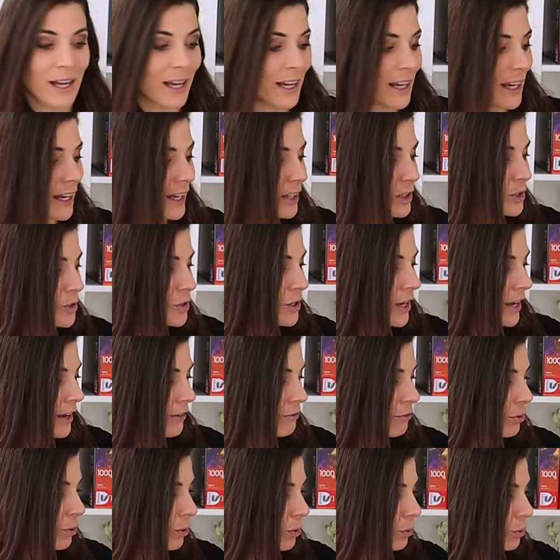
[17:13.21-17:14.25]
I had to
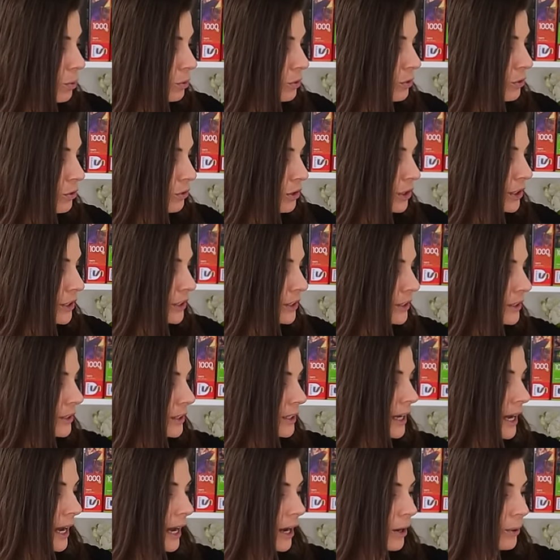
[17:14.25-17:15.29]
have all three
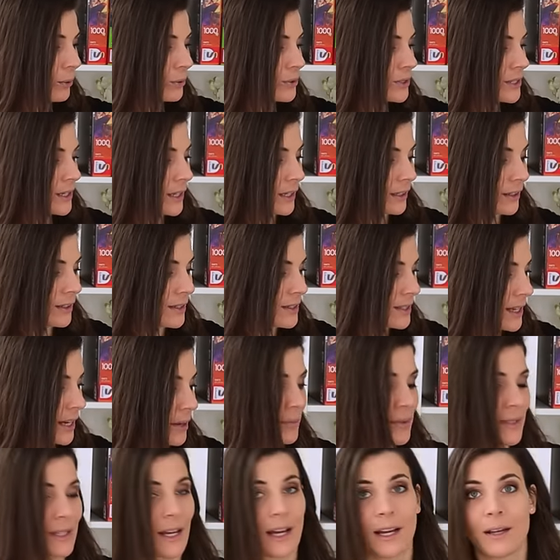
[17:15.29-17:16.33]
out at the
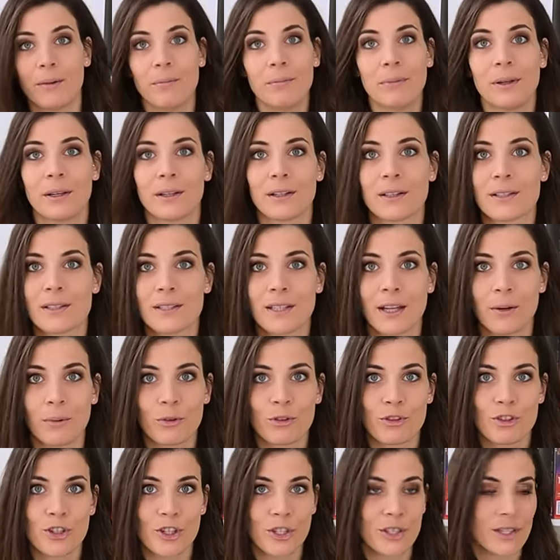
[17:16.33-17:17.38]
same time because there
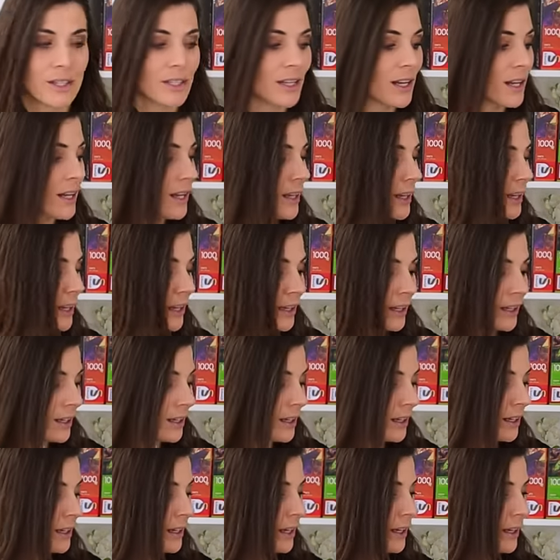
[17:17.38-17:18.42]
was just,
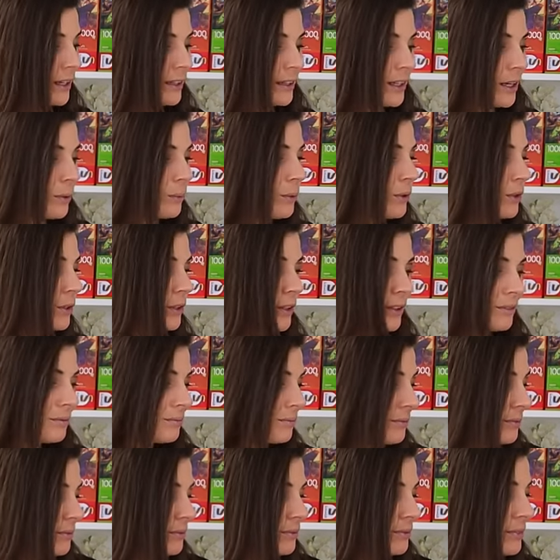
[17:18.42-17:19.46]
they were
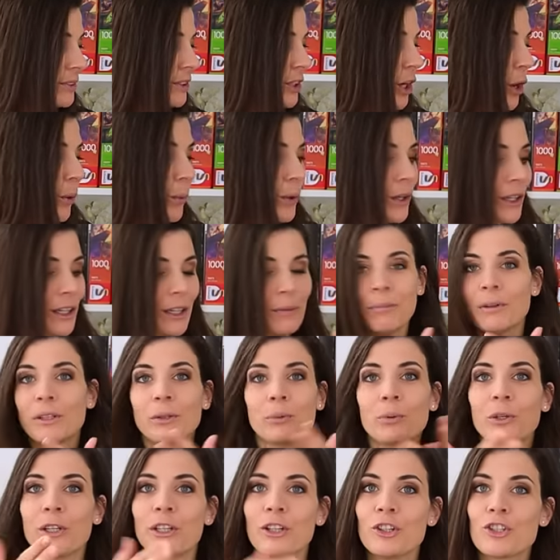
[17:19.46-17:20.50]
going in
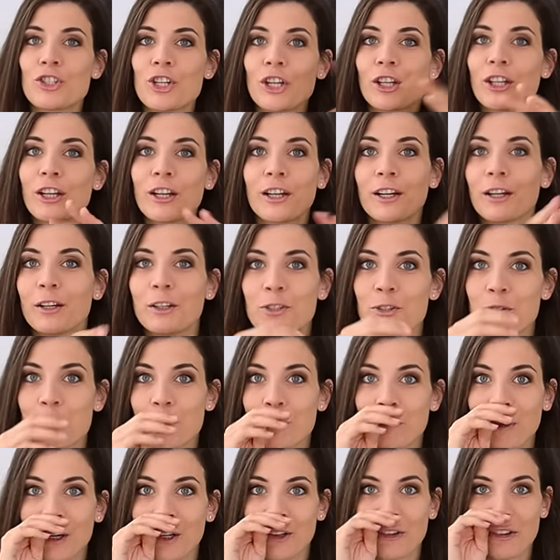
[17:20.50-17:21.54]
between each other too
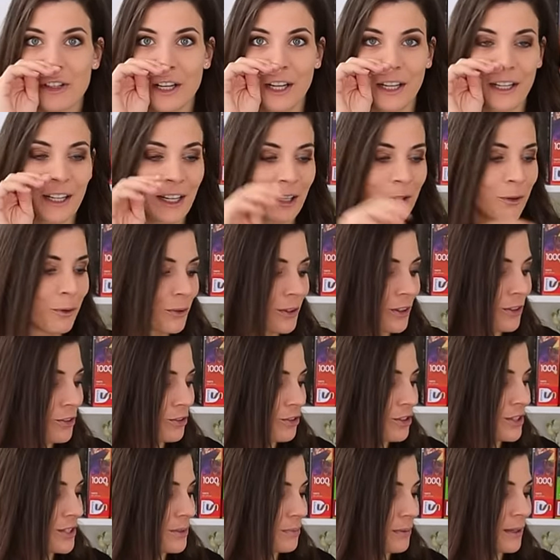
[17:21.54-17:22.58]
much. Like I couldn't
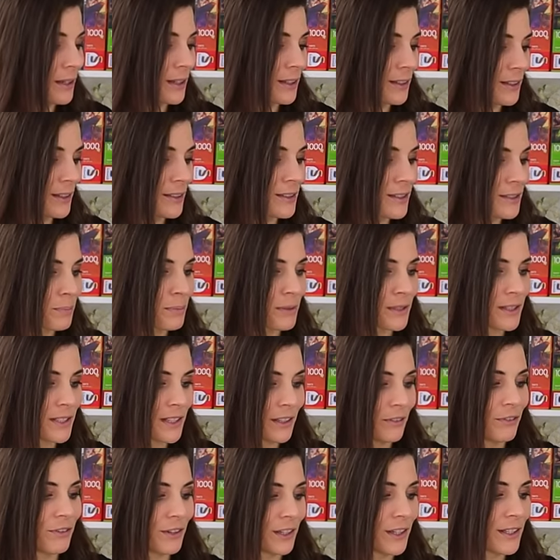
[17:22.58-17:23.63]
just make a
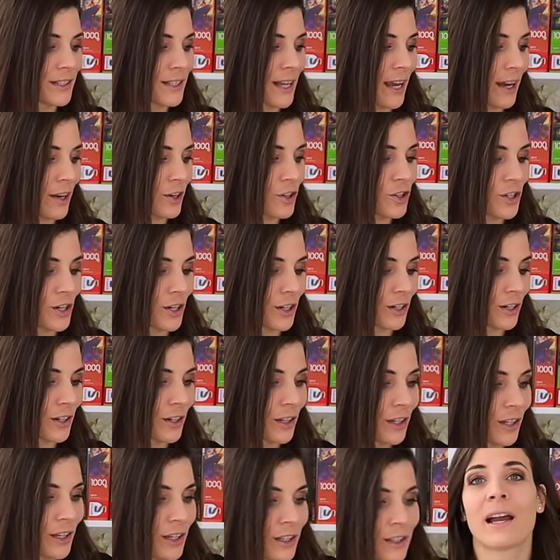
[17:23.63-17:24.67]
specific section.
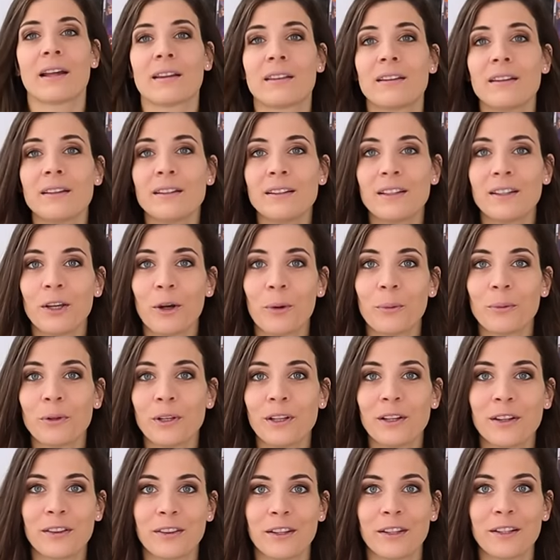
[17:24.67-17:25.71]
I think the
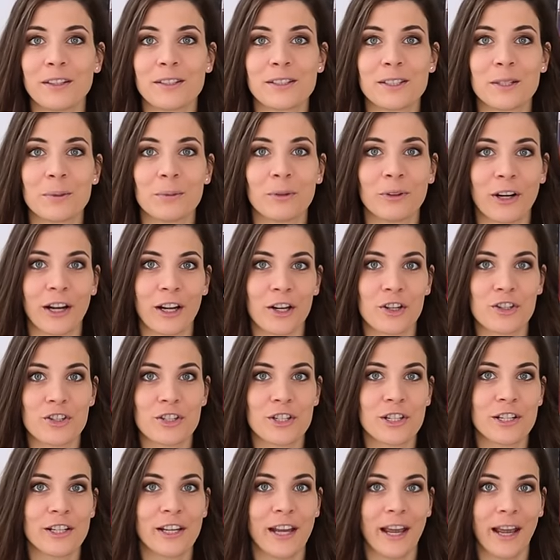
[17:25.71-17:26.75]
only things that were
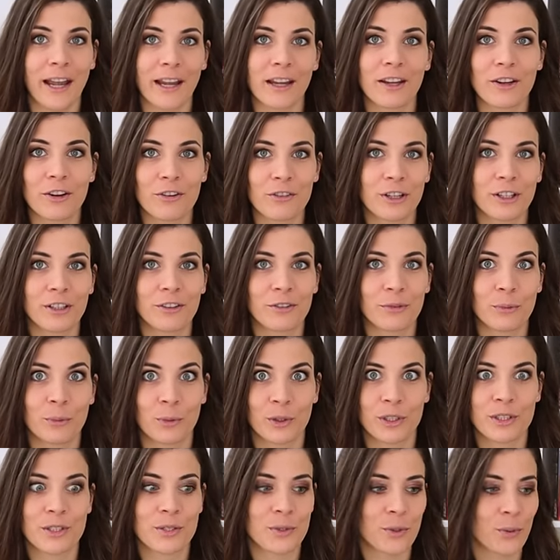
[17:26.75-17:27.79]
actually accurate
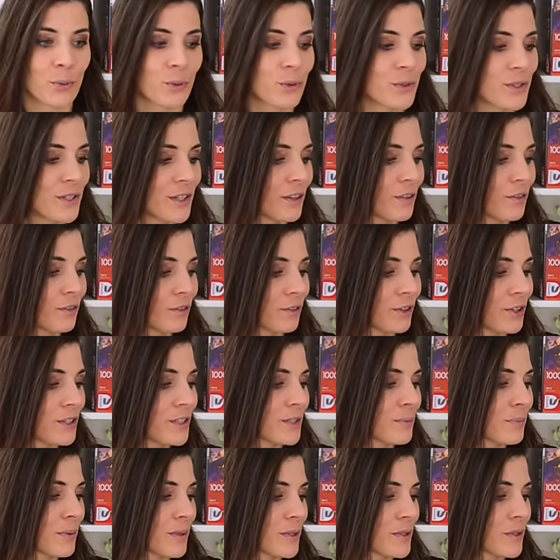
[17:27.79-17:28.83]
with sorting for
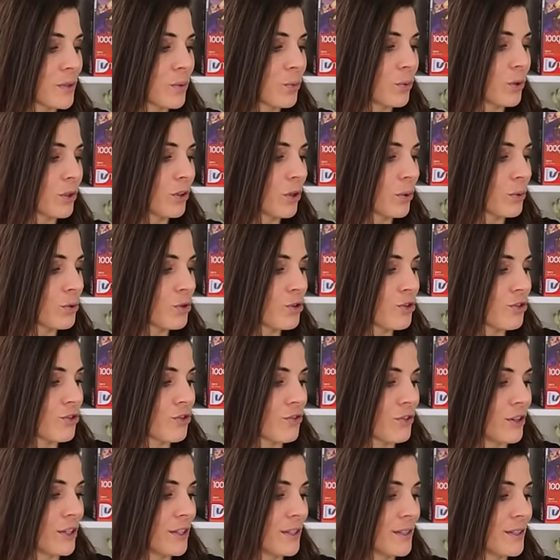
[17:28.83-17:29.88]
this puzzle were those
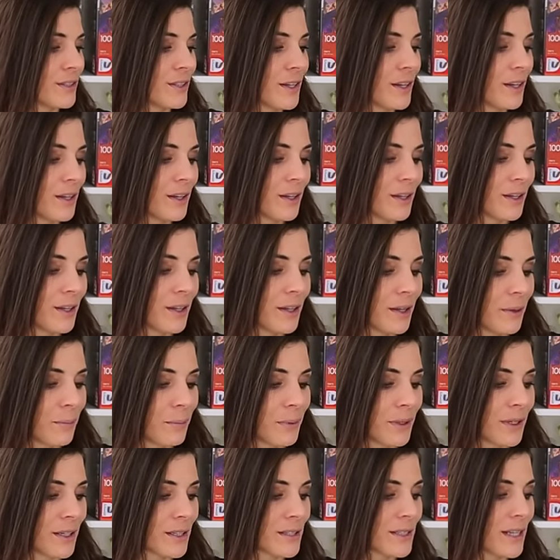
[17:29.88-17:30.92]
trees,
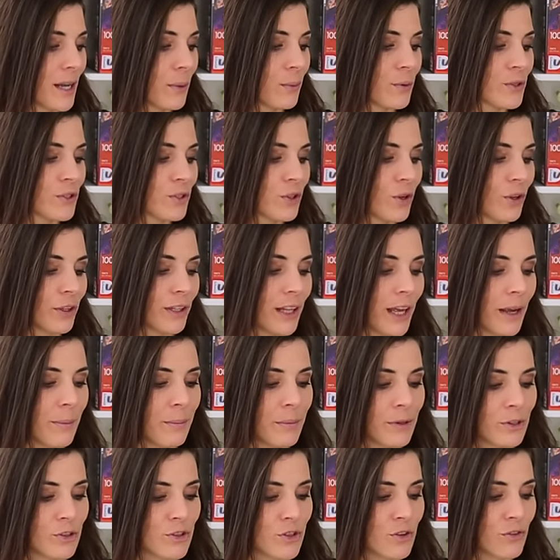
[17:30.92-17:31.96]
because there was not that
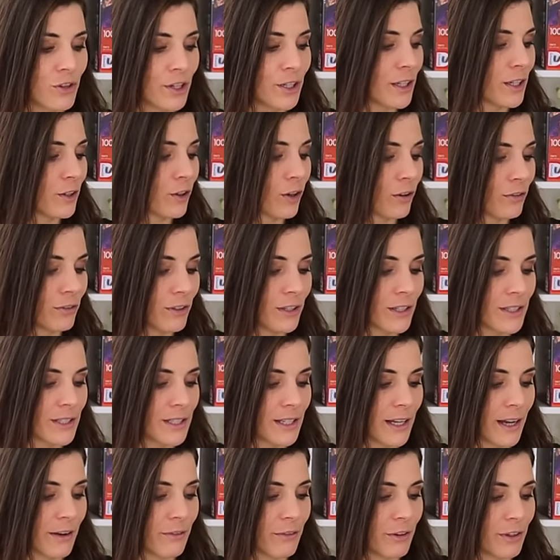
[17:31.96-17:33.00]
much green, and
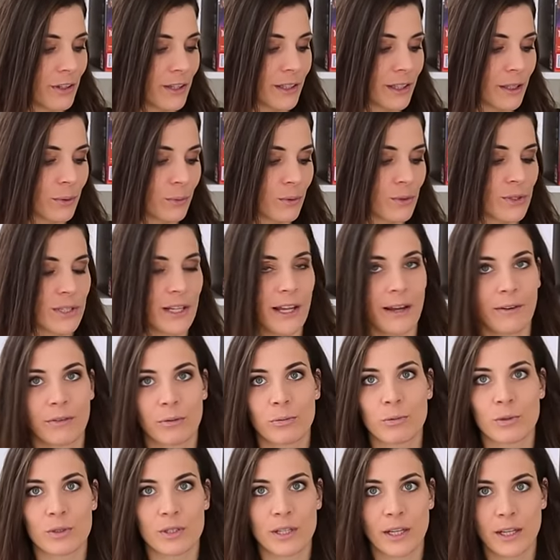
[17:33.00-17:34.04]
obviously everything that was left
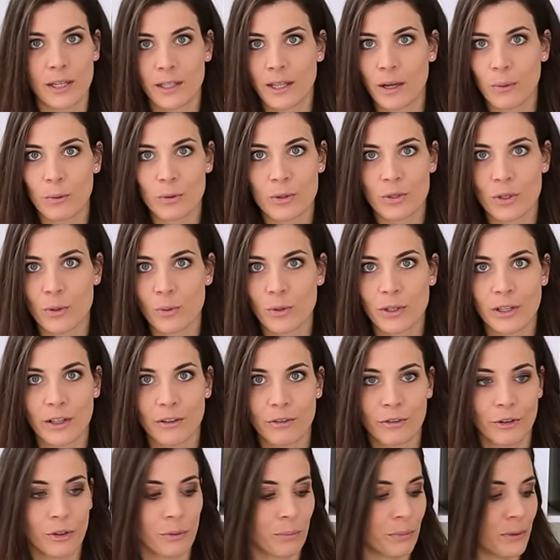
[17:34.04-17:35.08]
was here, there was only a
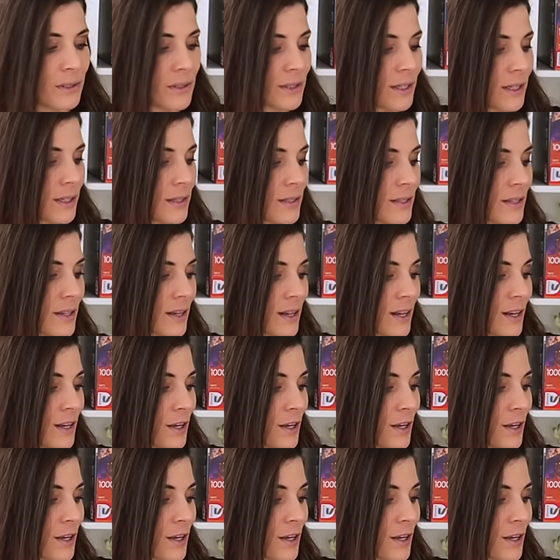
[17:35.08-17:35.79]
few pieces.